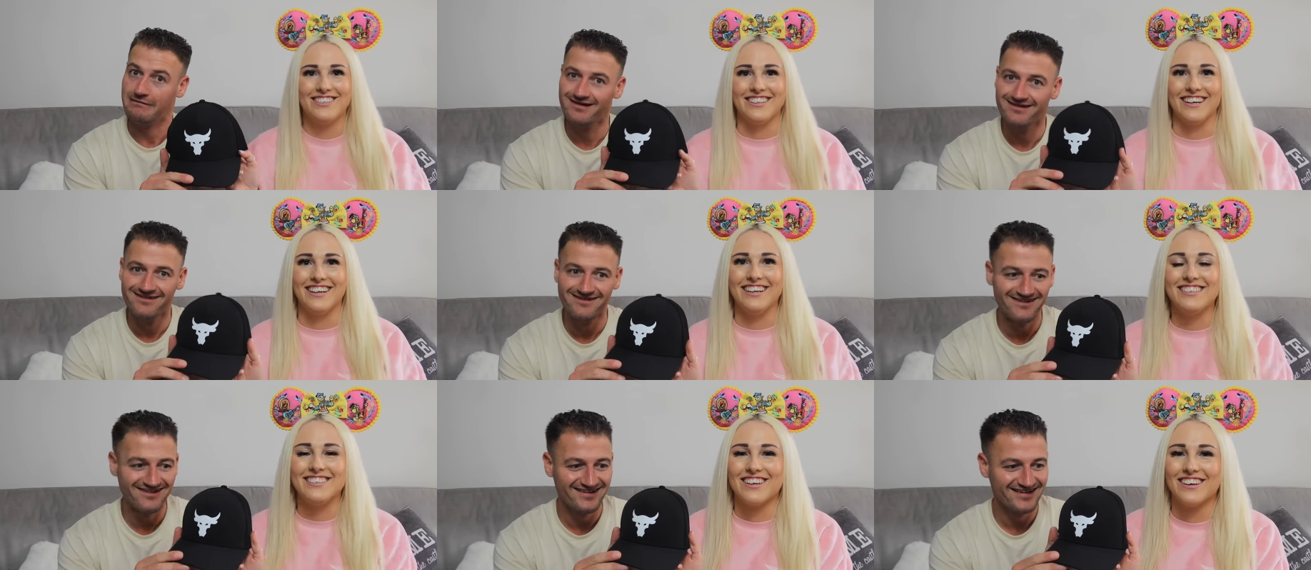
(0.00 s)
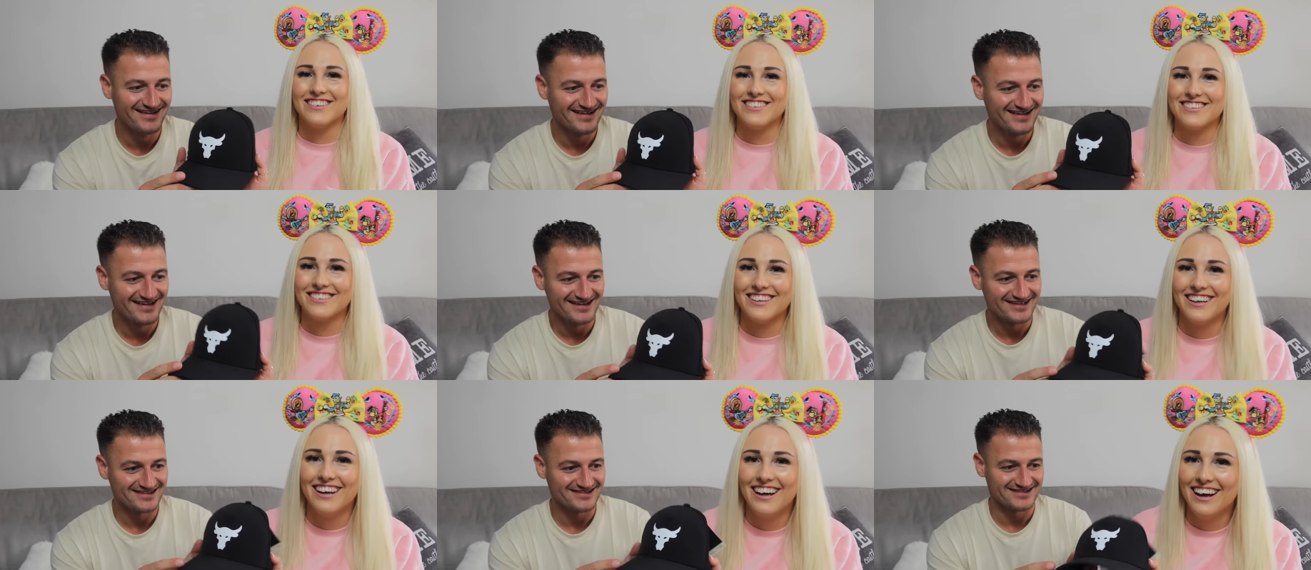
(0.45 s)

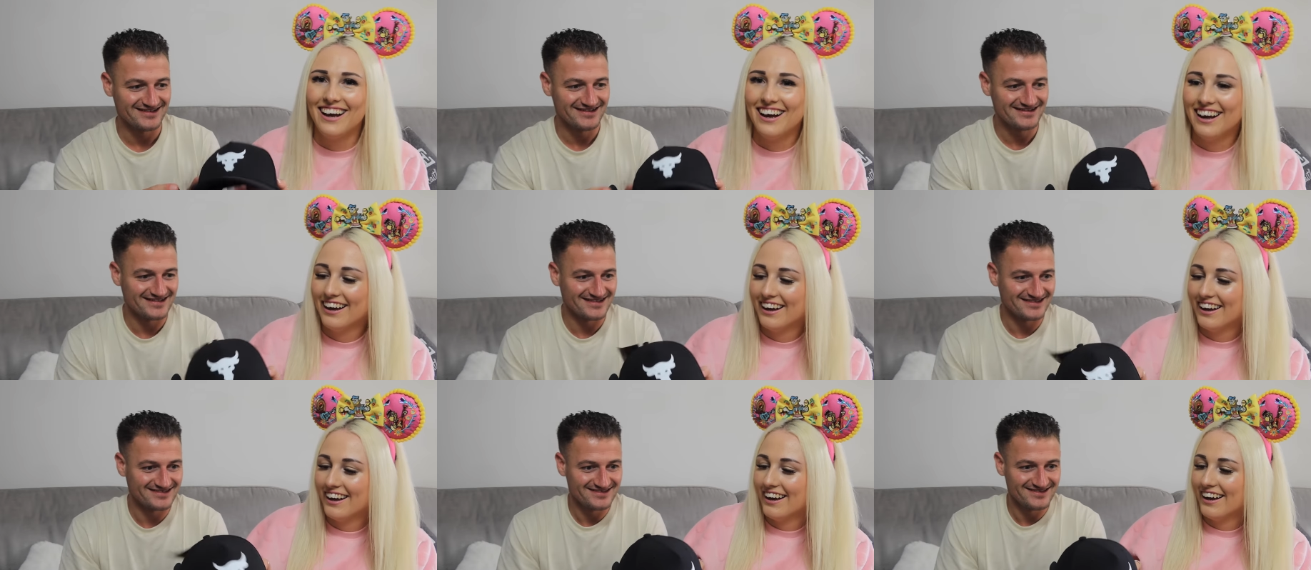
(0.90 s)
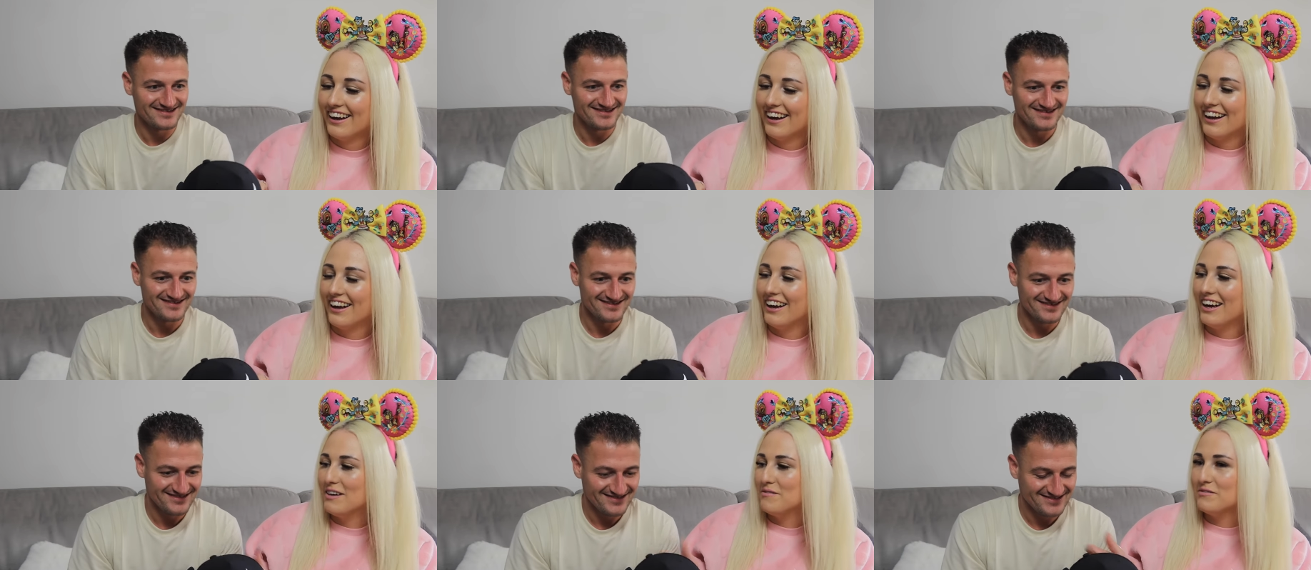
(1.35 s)
Speaker 1: Jesus. Jesus.
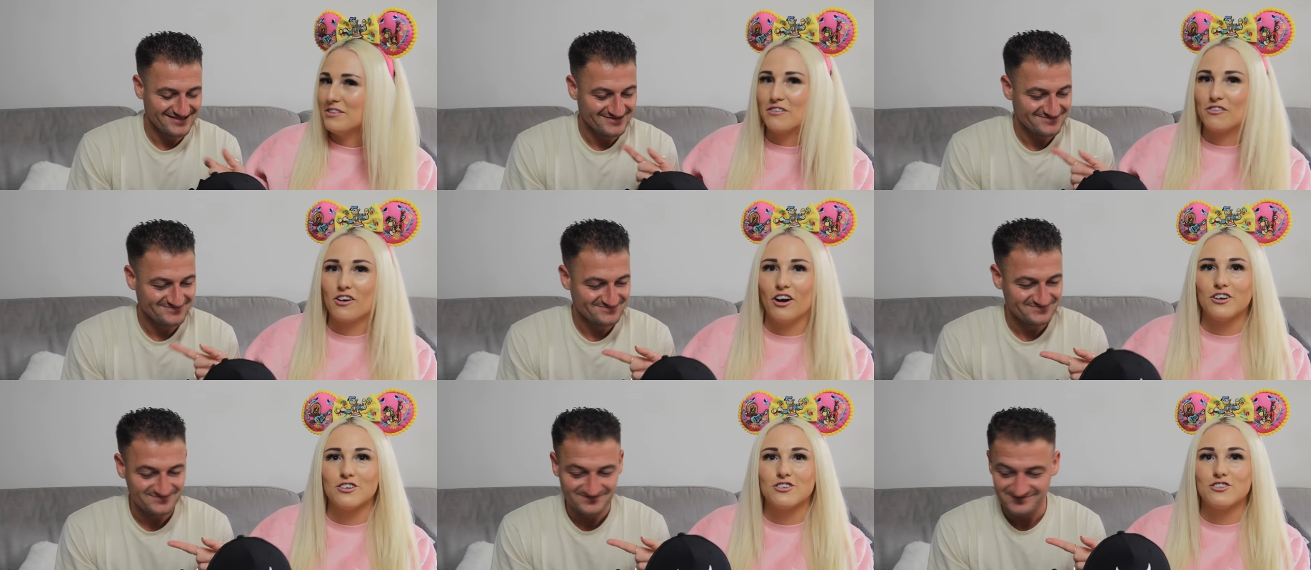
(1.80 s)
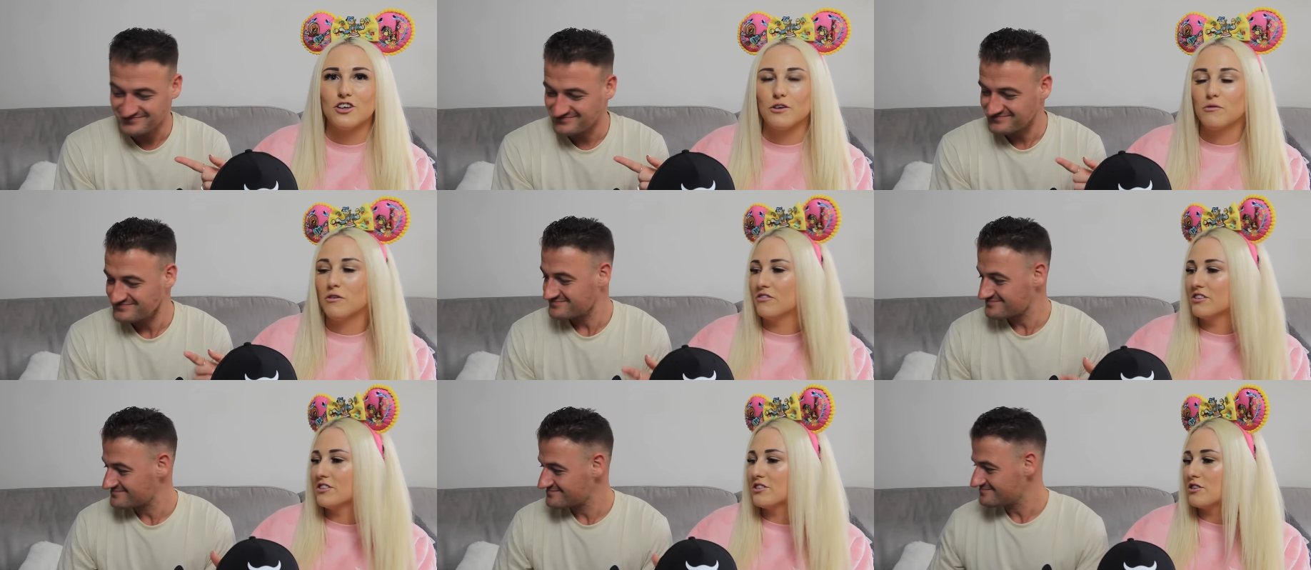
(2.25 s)
Um, you've got two
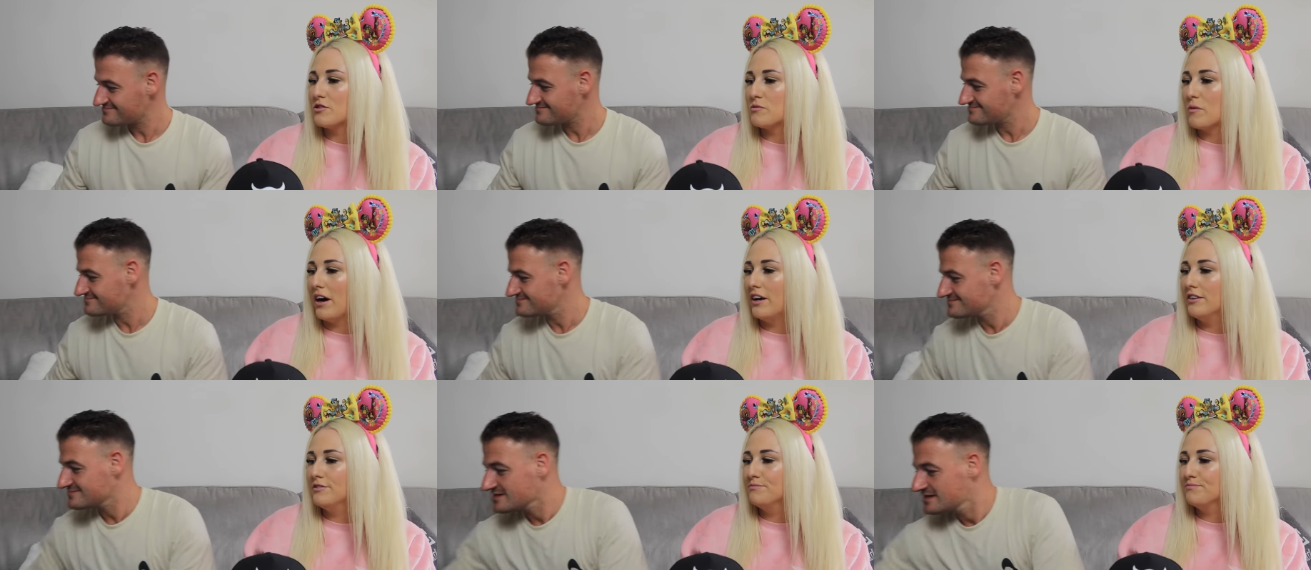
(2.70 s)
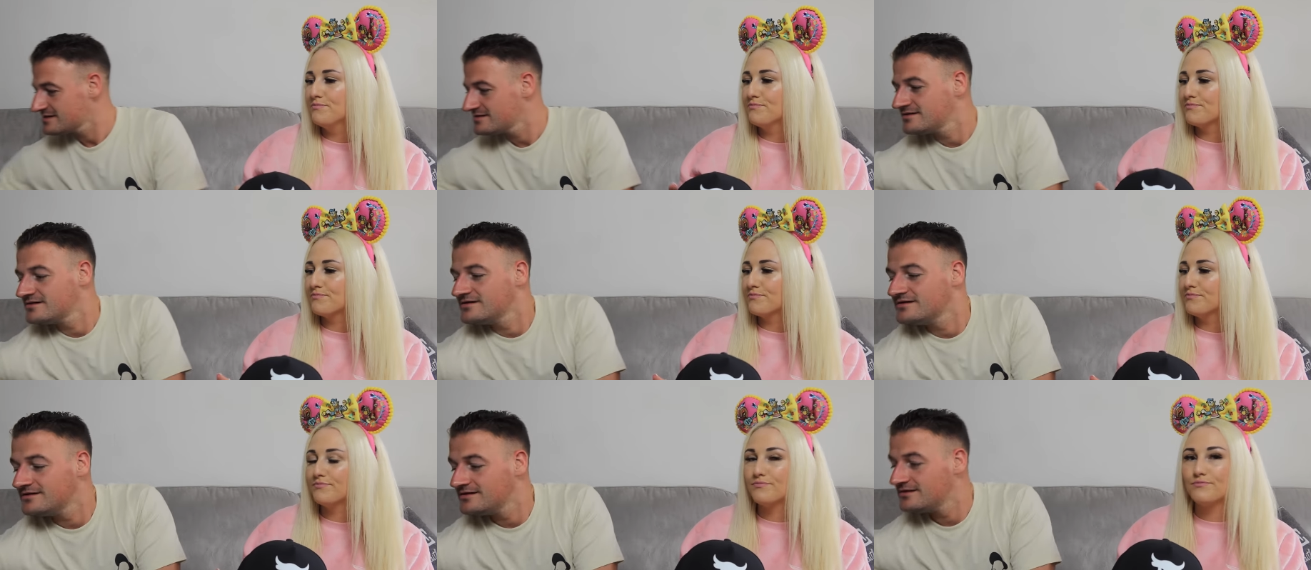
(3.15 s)
others as well.
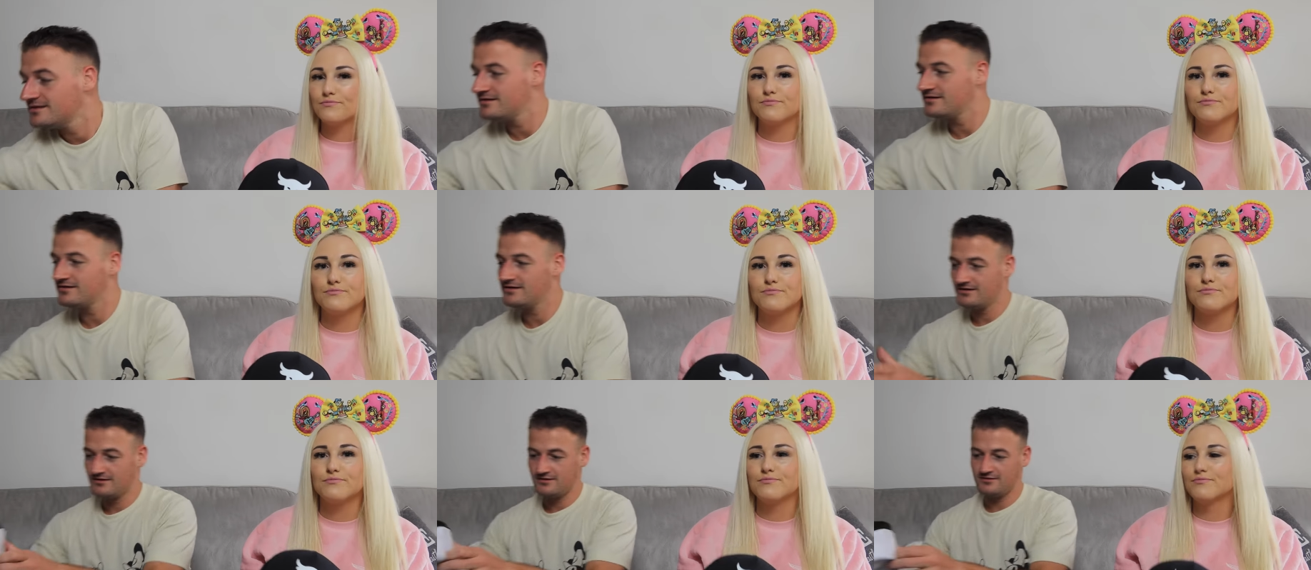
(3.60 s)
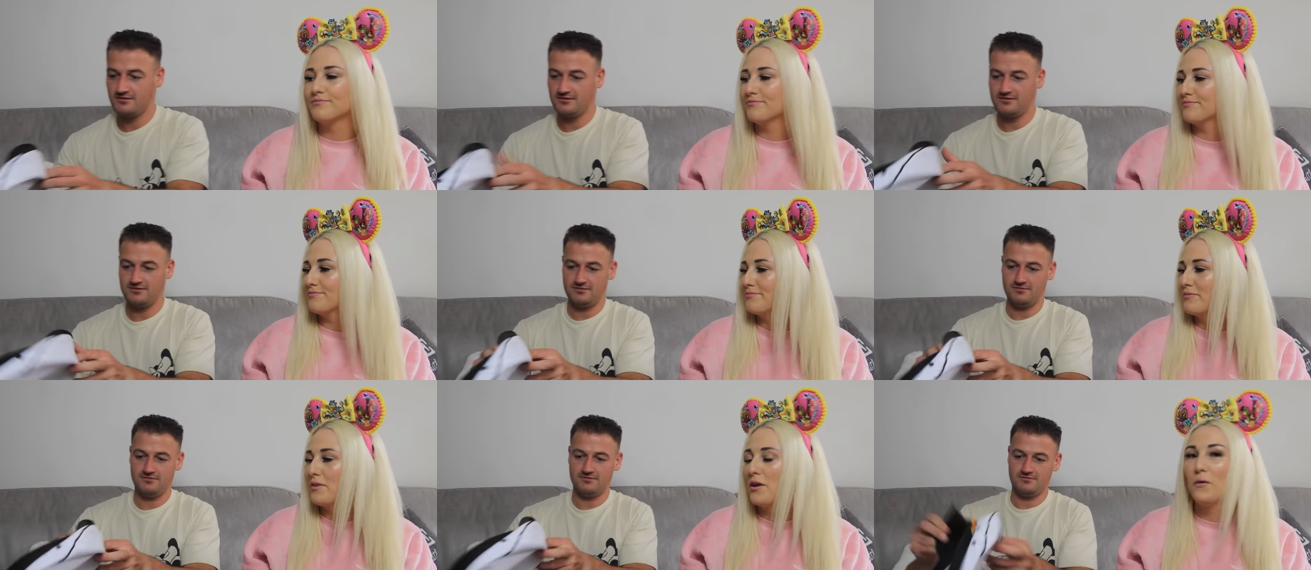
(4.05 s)

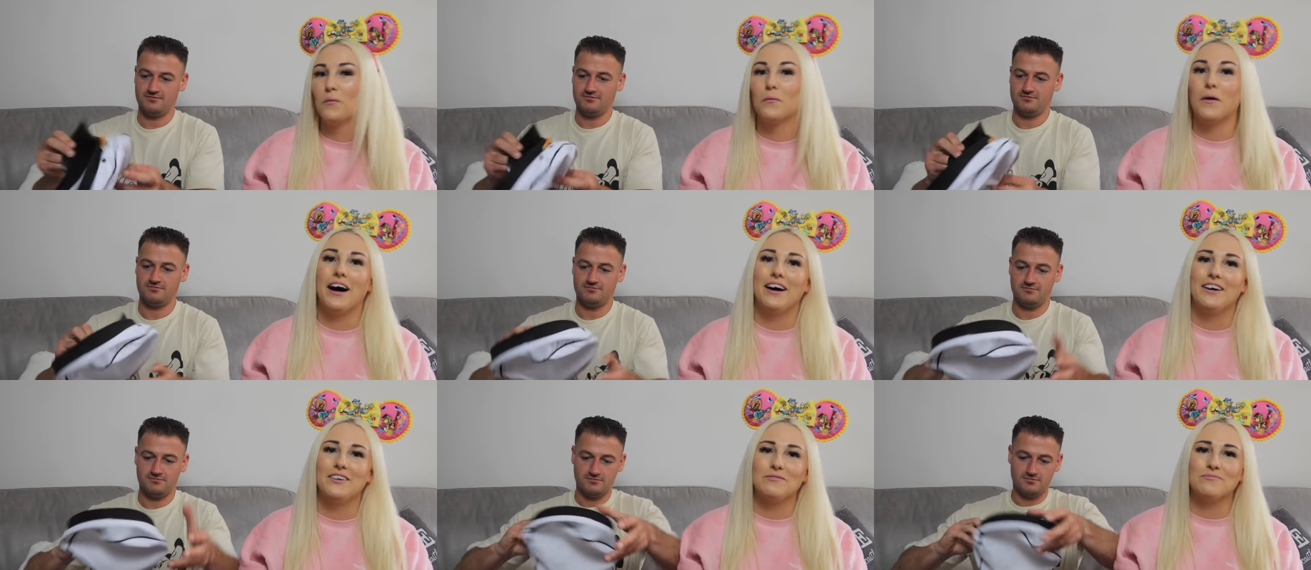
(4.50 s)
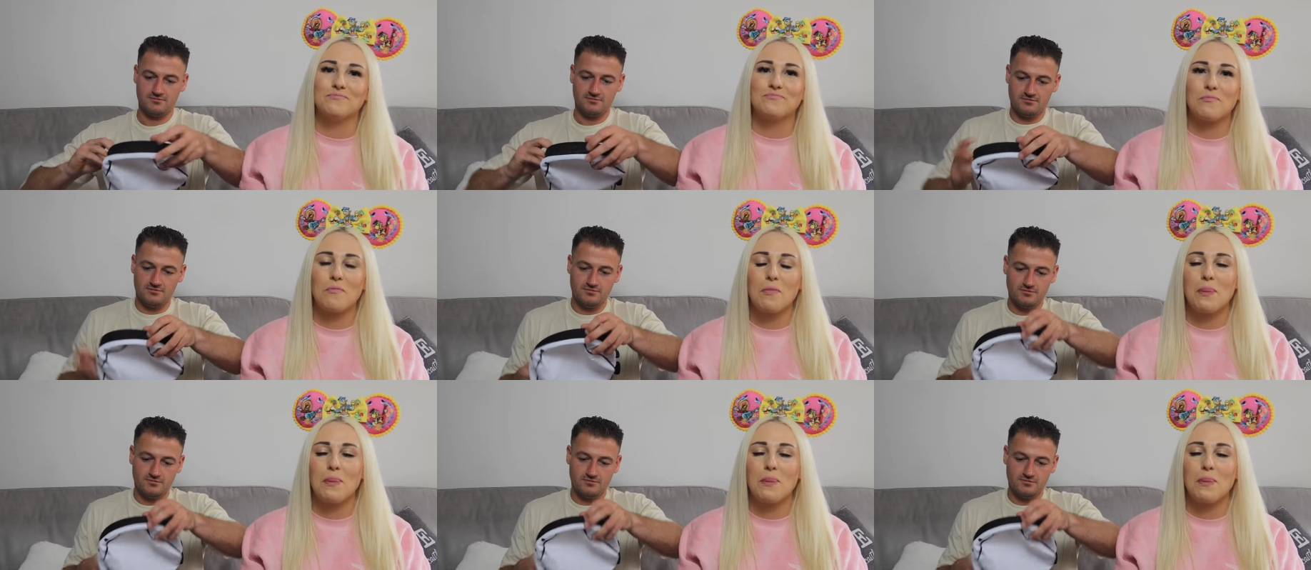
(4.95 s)
Well.